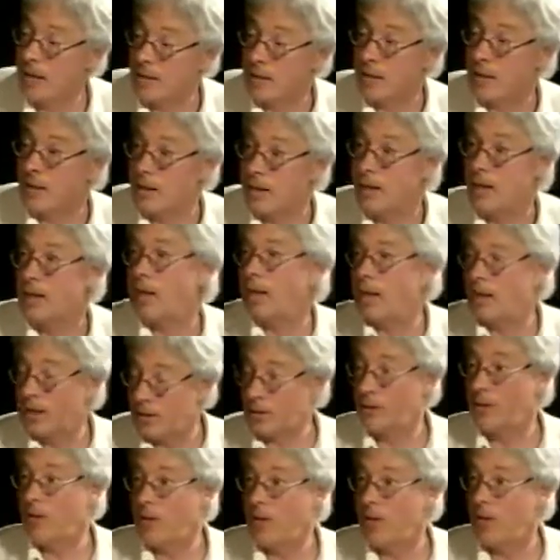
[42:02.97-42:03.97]
adolescent
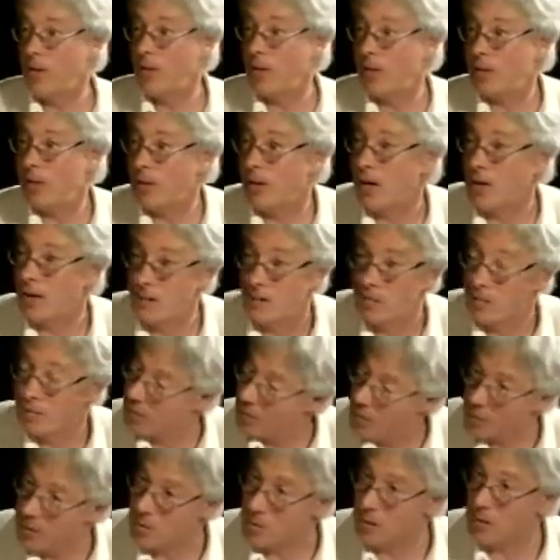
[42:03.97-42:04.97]
girl growing up in a
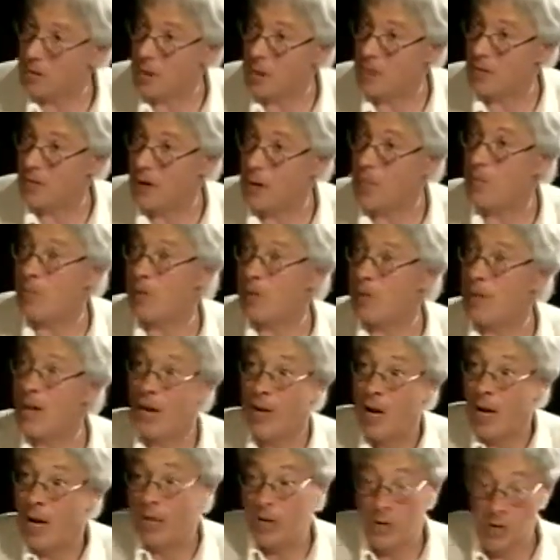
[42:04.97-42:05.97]
Vietnamese Chinese family.
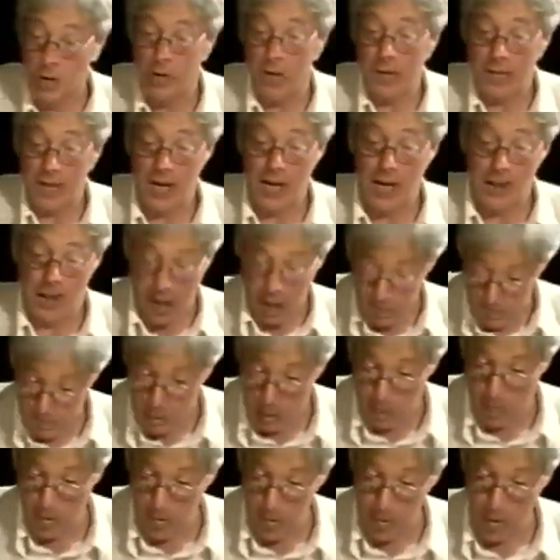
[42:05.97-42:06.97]
Now, you could say the
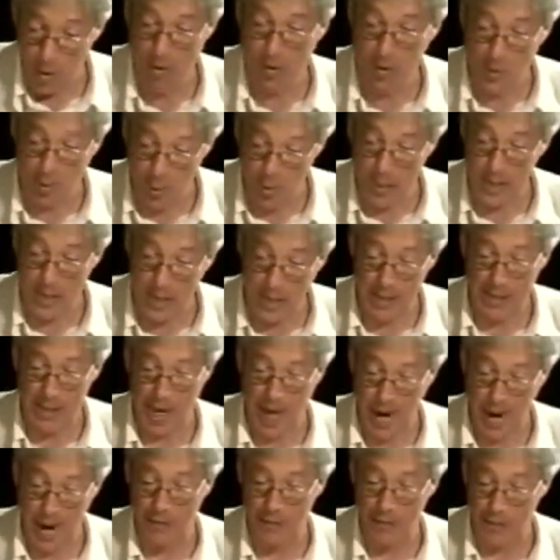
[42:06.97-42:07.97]
problem was we
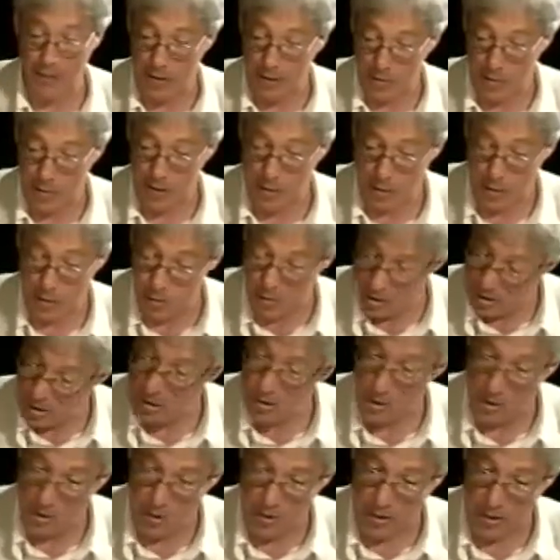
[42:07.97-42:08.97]
didn't have the
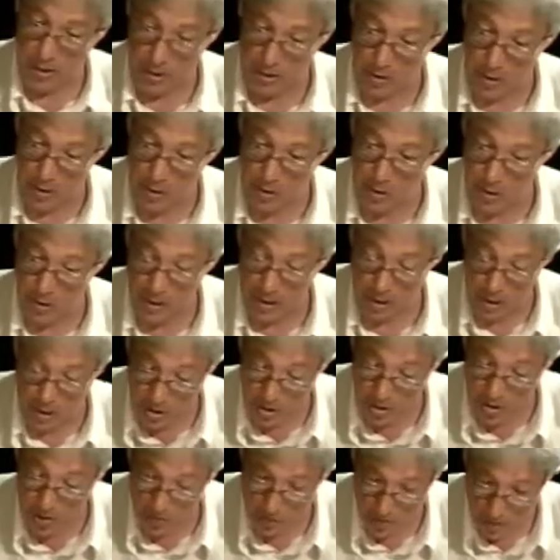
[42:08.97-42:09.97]
resources or
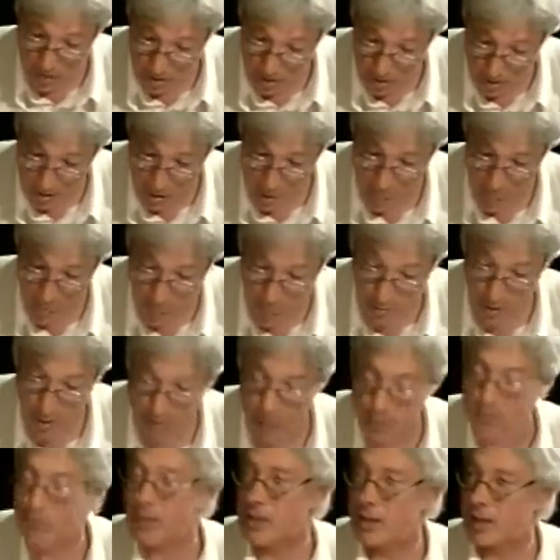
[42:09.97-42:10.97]
even the terms of
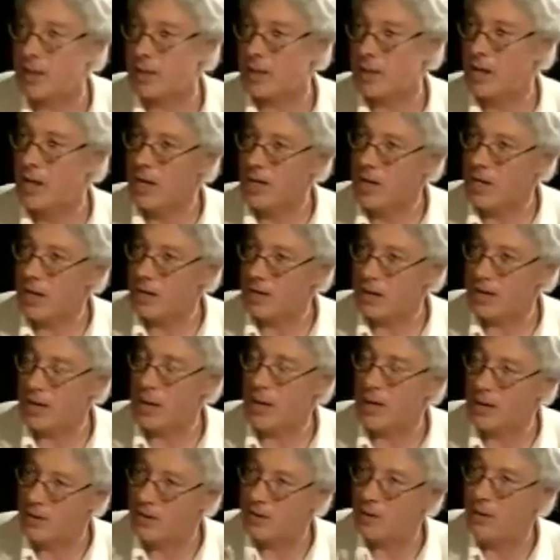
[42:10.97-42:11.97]
reference
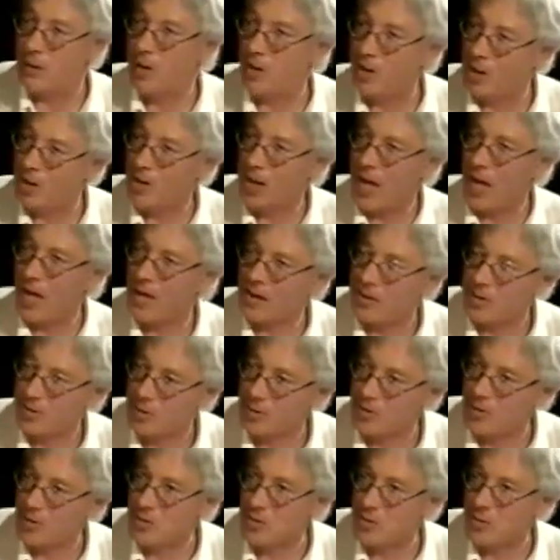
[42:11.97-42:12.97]
to kind of follow that
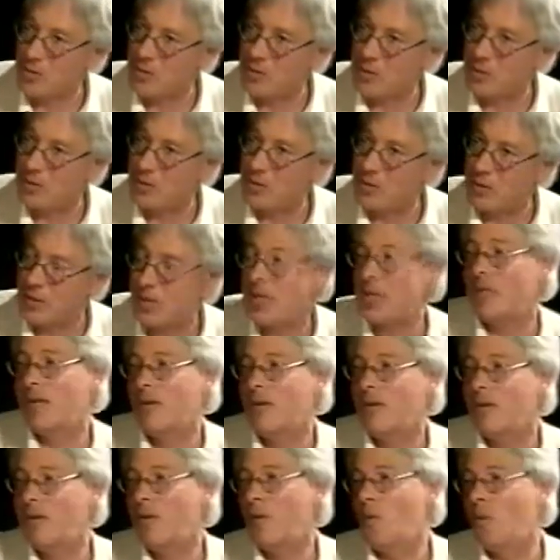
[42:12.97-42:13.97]
through, to see,
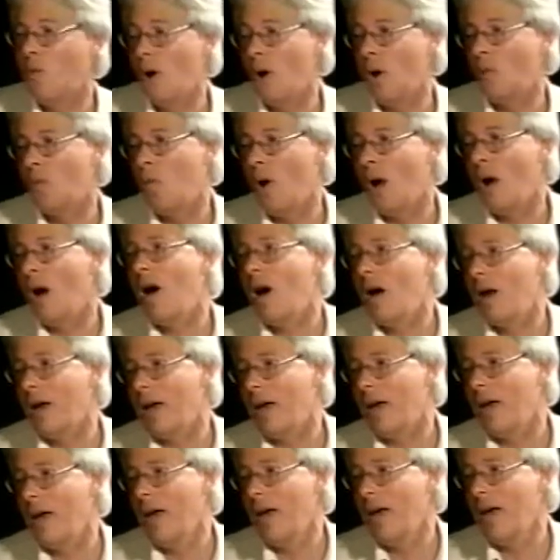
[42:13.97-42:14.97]
you know,
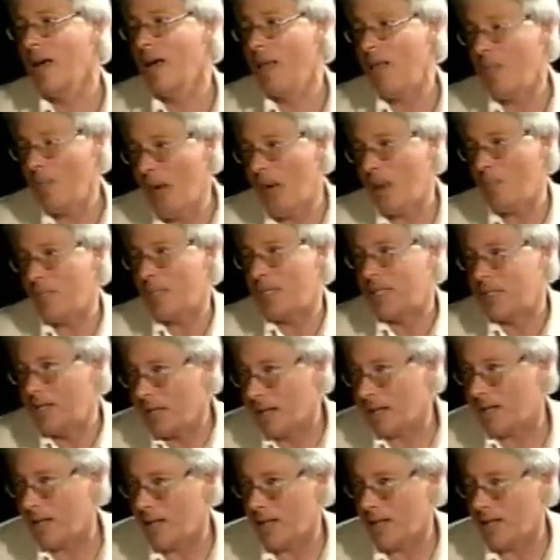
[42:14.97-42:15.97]
why that
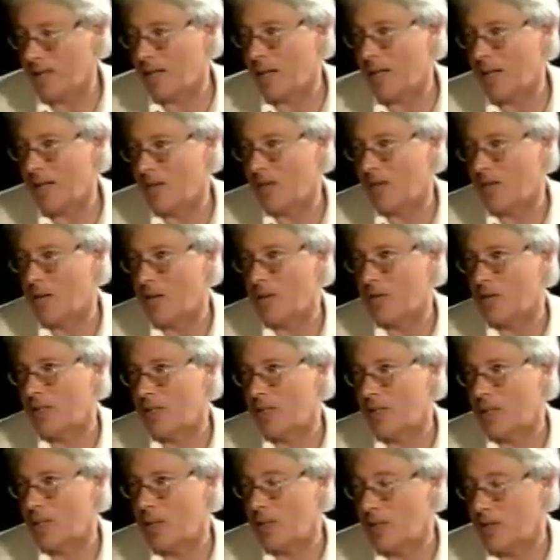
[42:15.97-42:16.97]
particular kind of
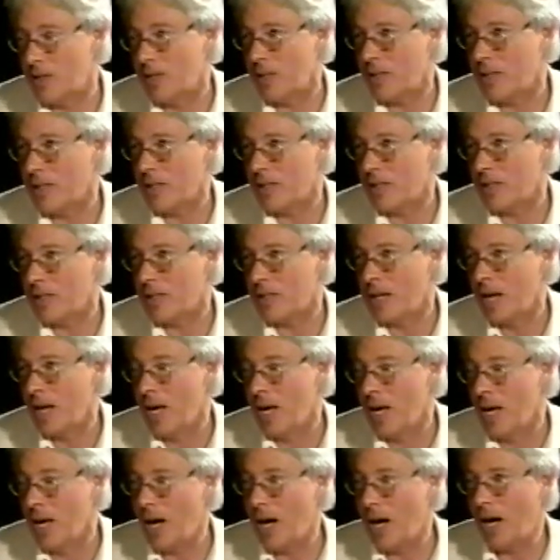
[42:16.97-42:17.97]
social experience,
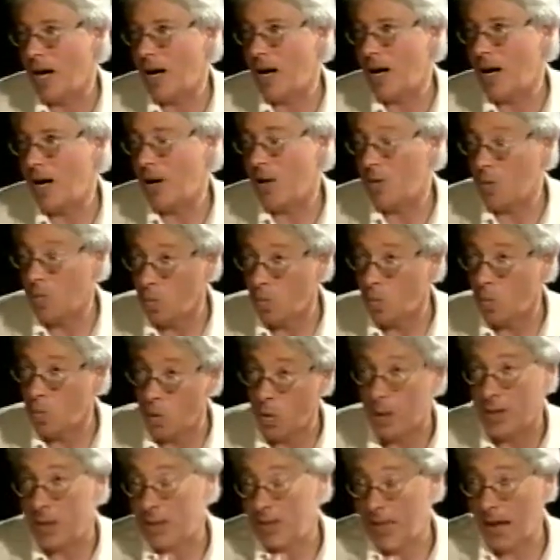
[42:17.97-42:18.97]

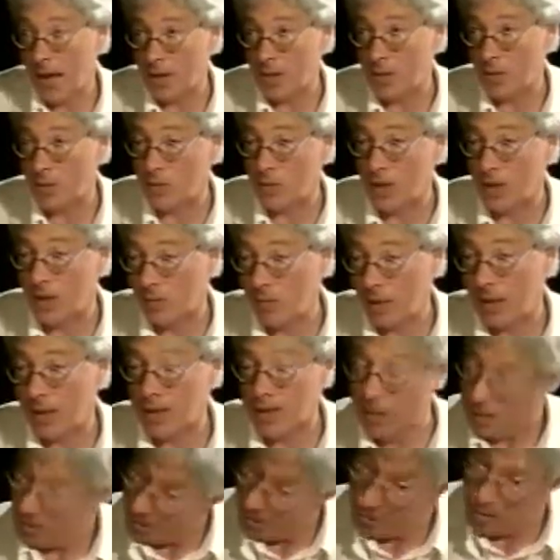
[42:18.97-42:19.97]
what its actual
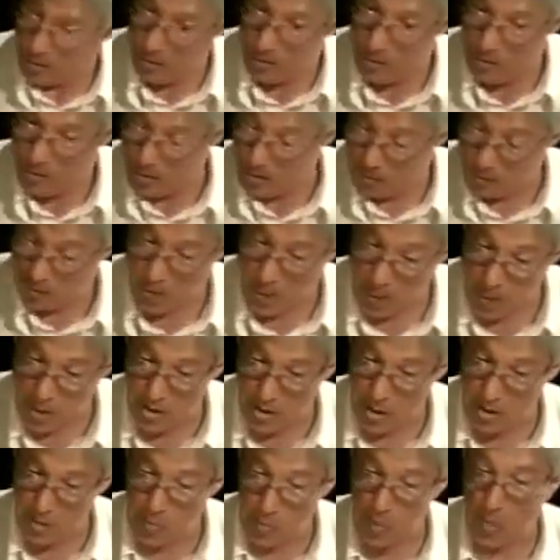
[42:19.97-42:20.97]
direct
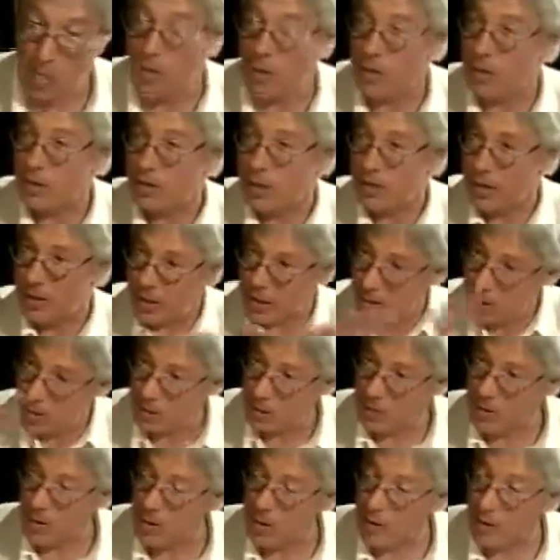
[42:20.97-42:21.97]
relationship was to
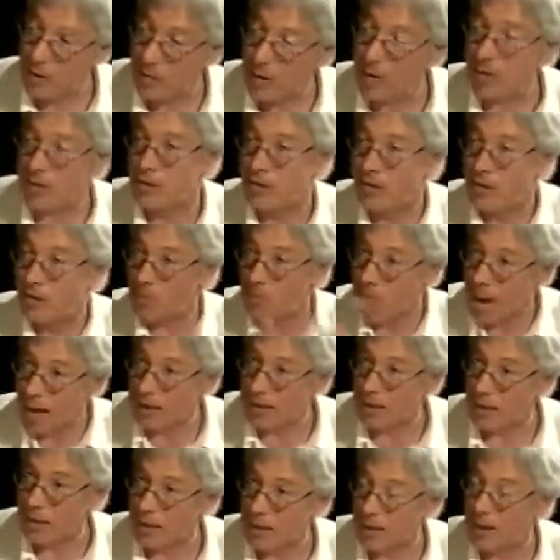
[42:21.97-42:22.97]
this very
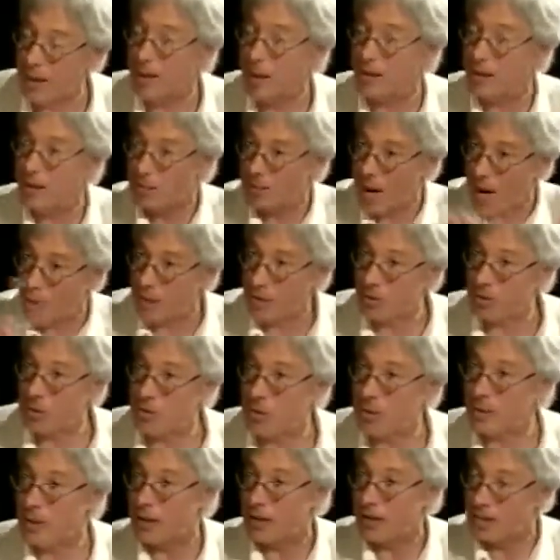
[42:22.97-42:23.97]
dramatic kind of
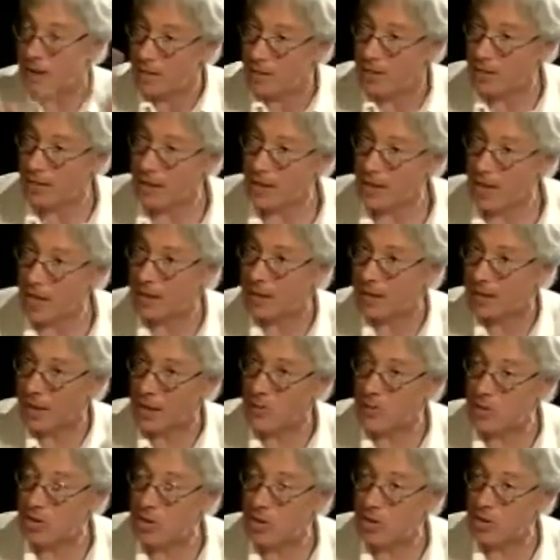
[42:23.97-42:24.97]
paranoid
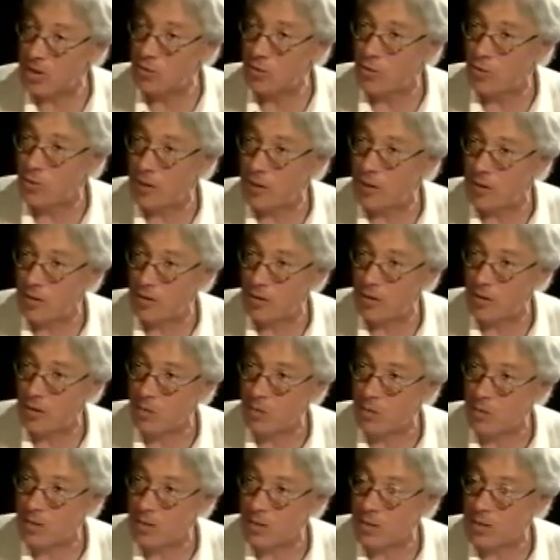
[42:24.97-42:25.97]
landscape that she'd drawn in her
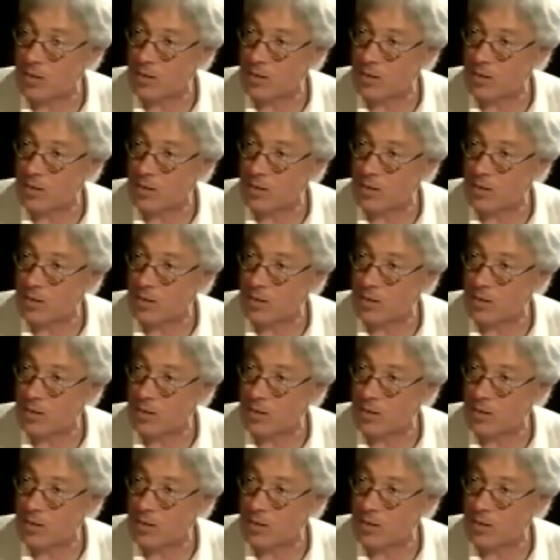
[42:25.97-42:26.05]
artwork.